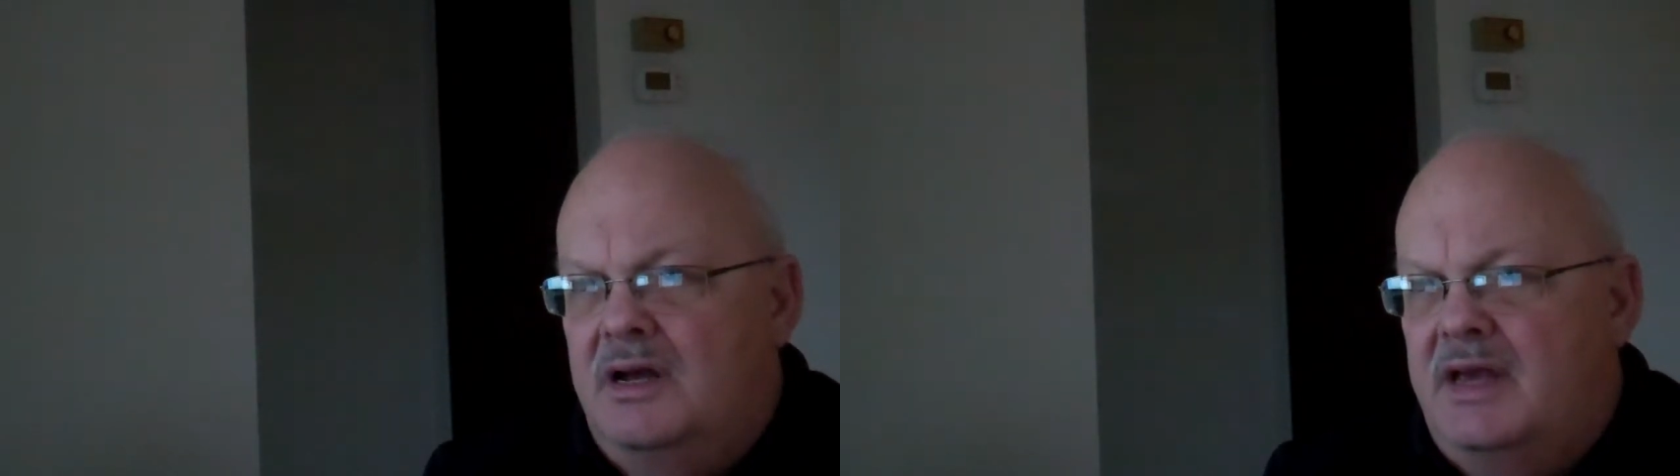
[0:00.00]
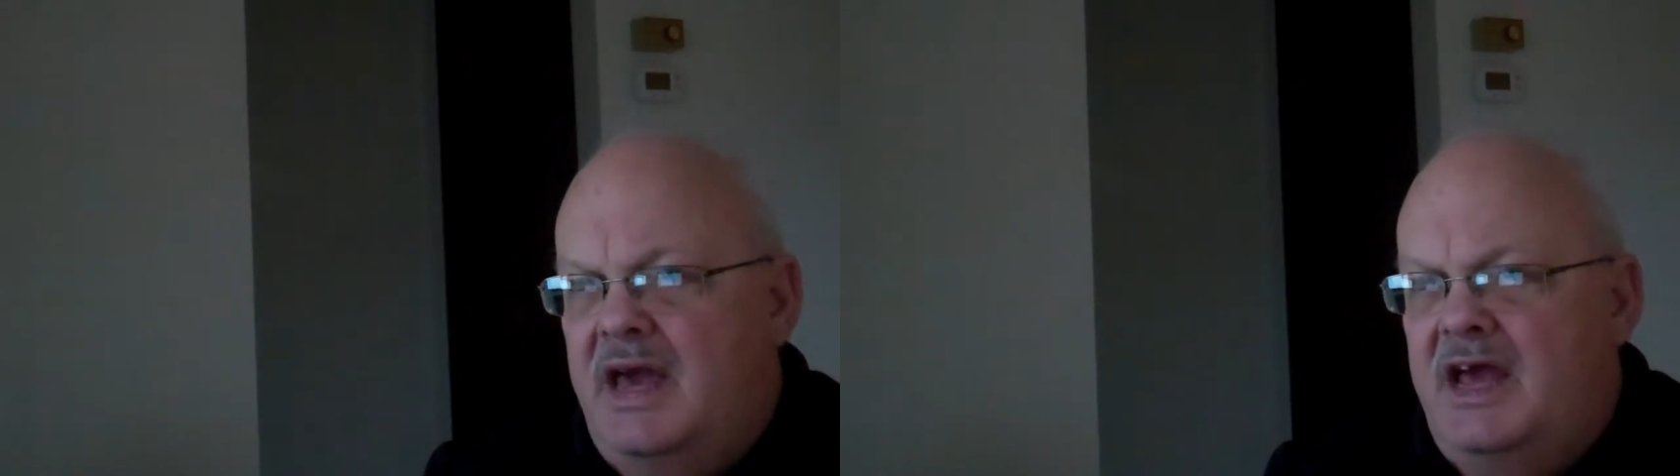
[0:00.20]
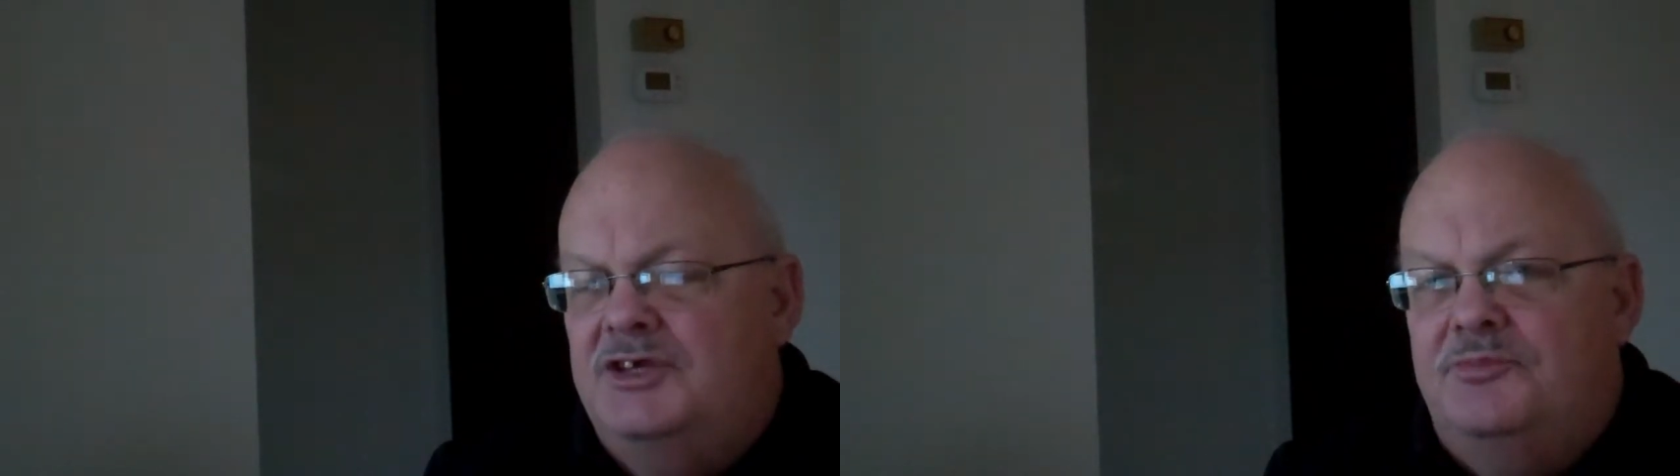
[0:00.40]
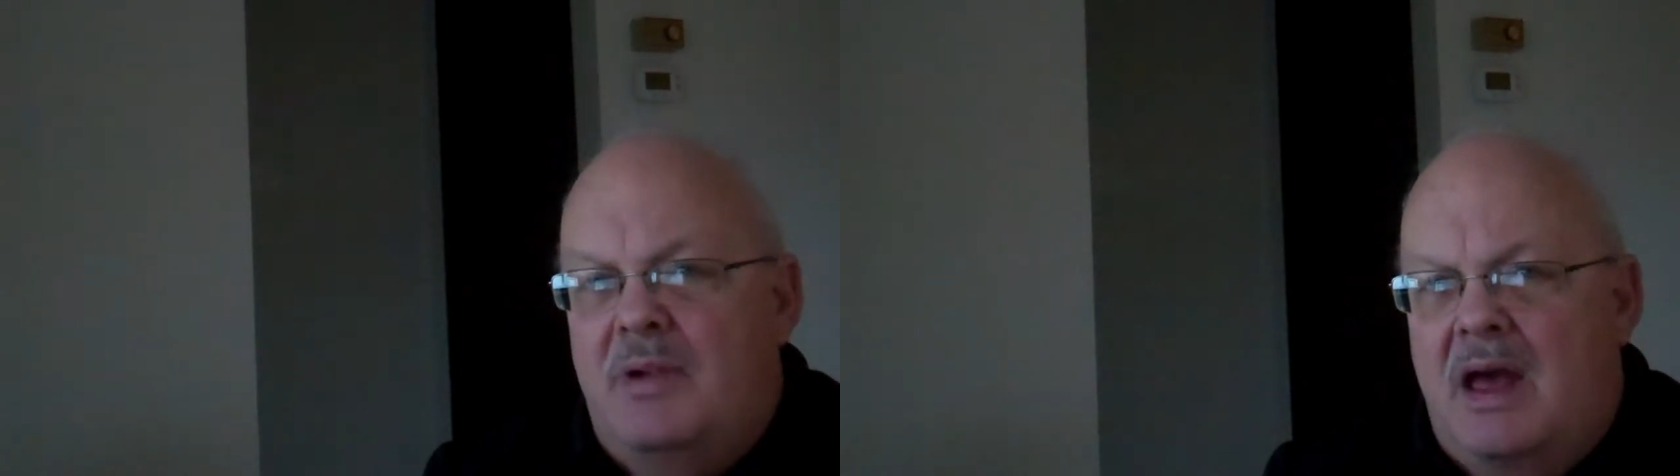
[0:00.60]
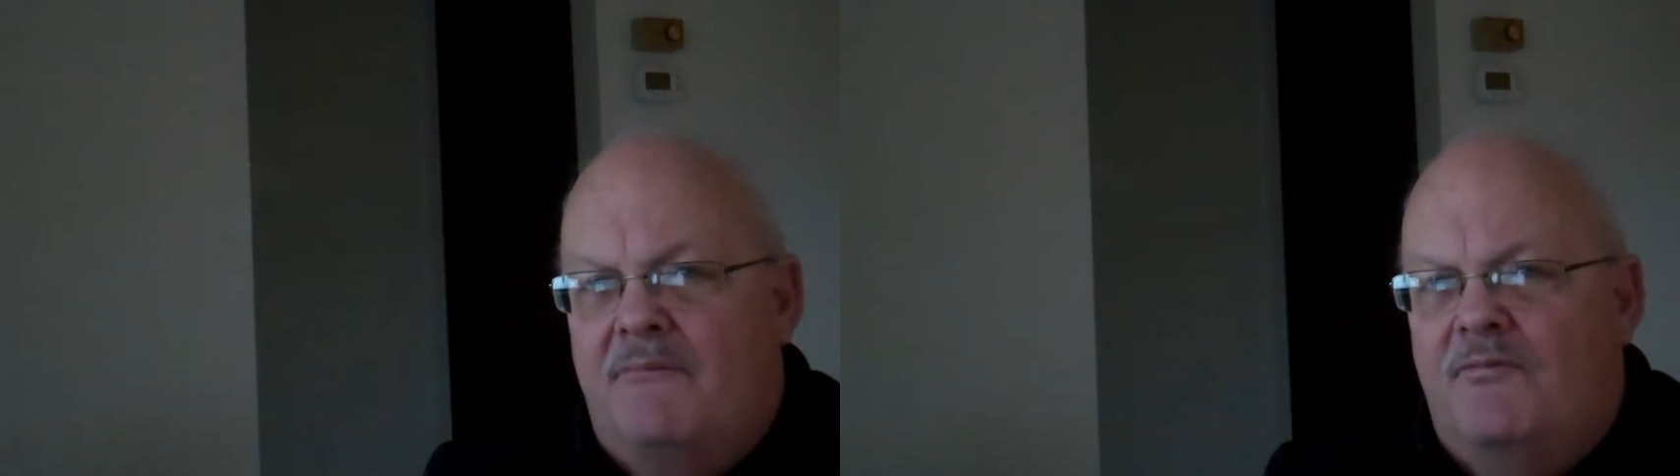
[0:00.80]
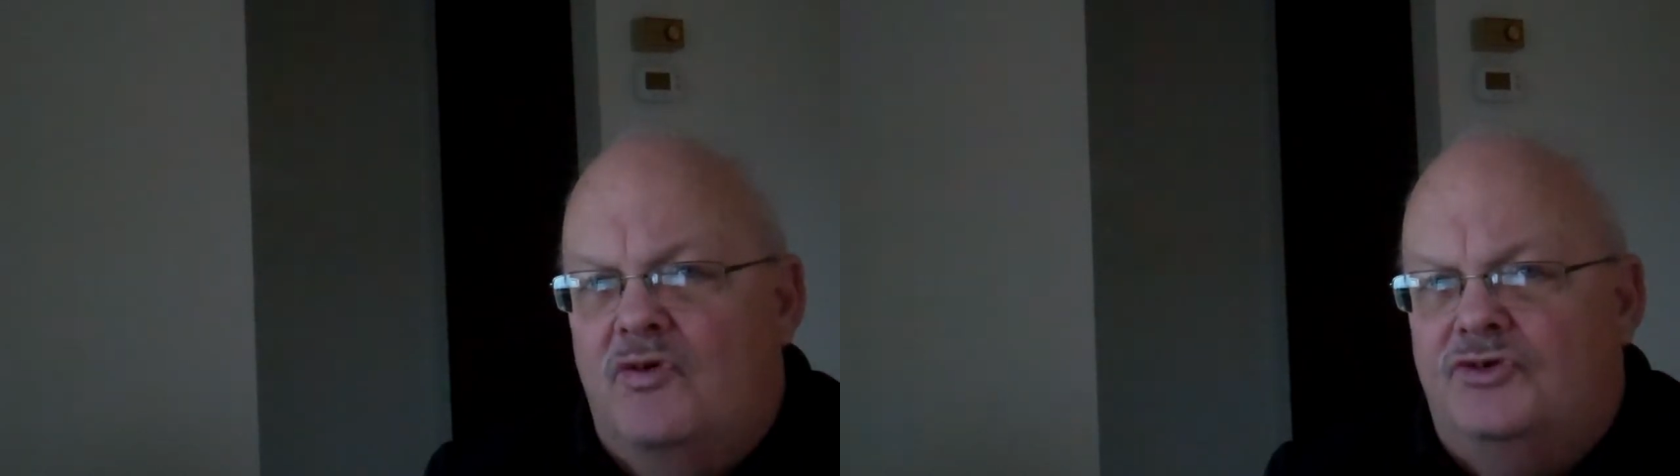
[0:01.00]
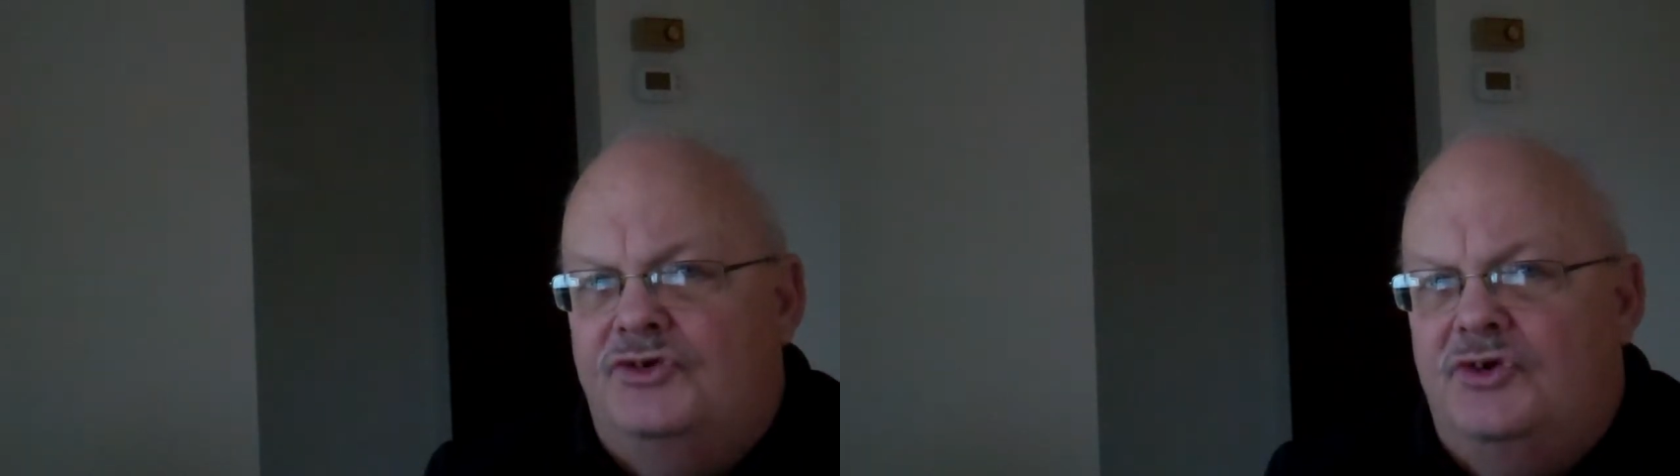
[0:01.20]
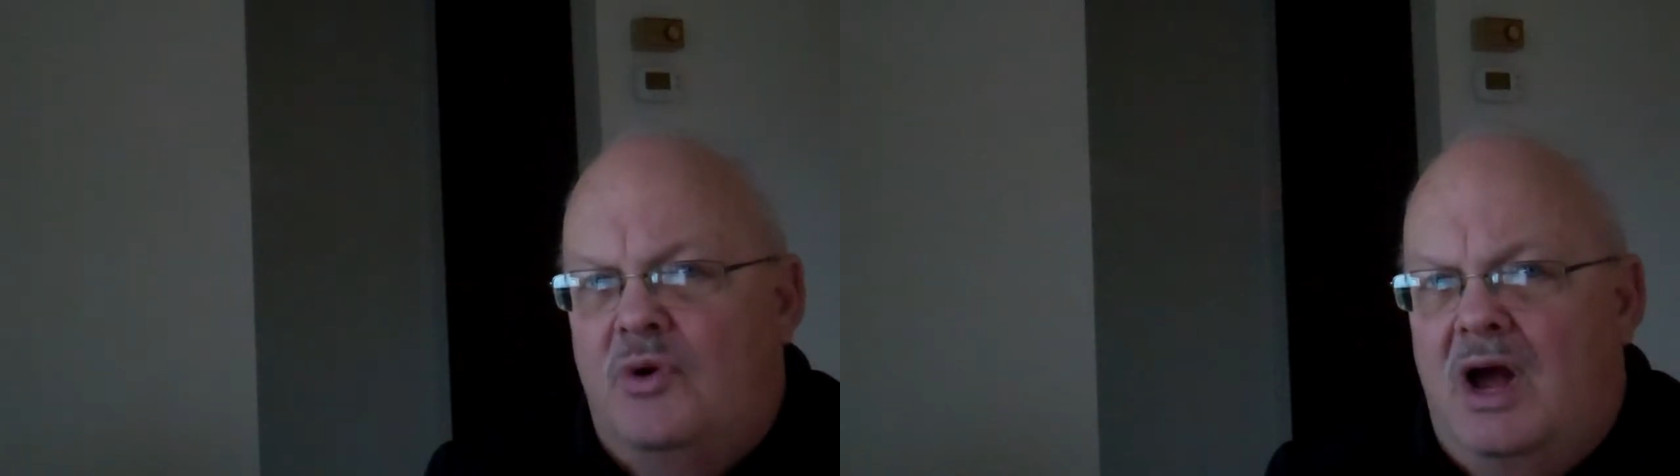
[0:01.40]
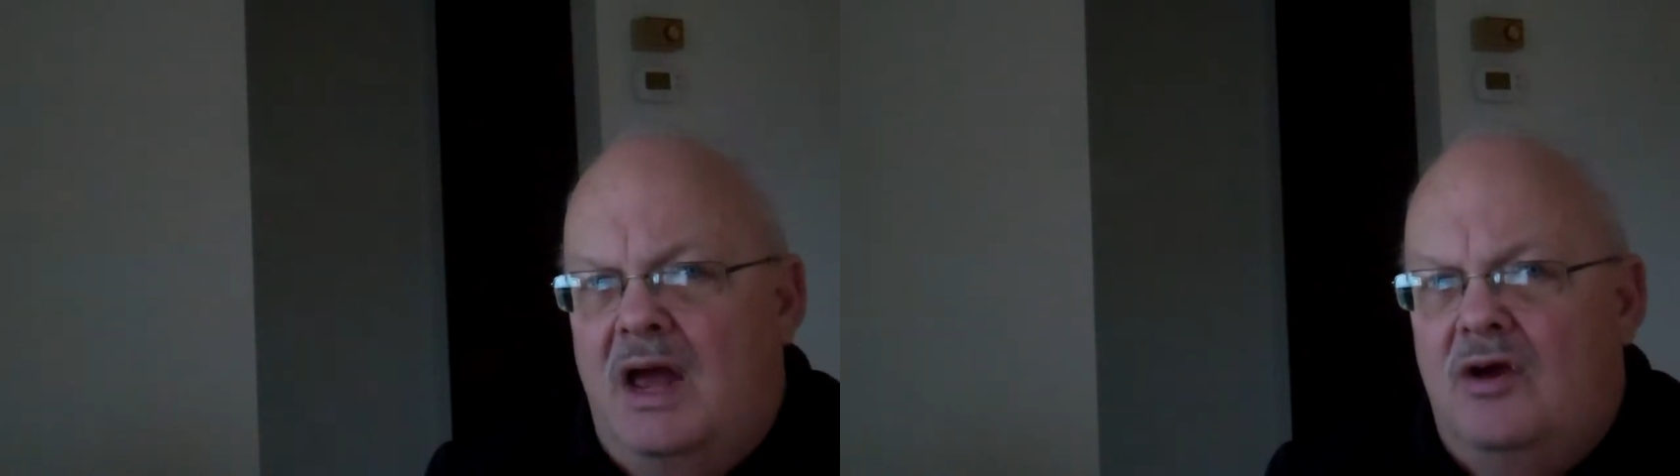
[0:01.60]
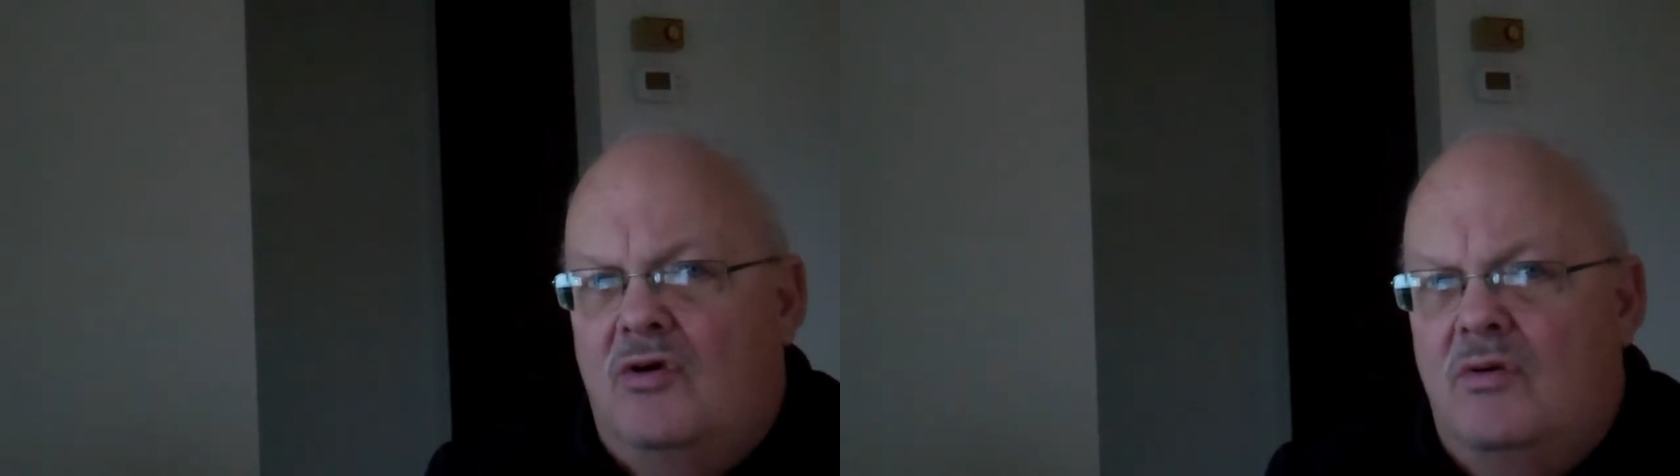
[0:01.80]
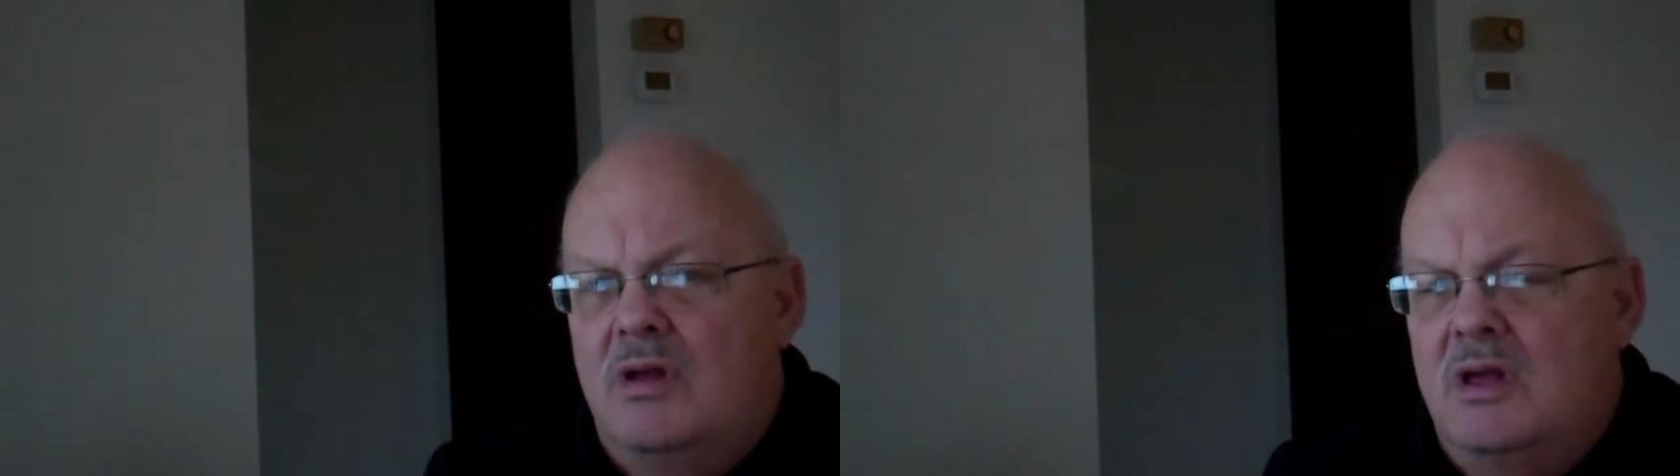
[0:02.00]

case, Mapp versus Ohio,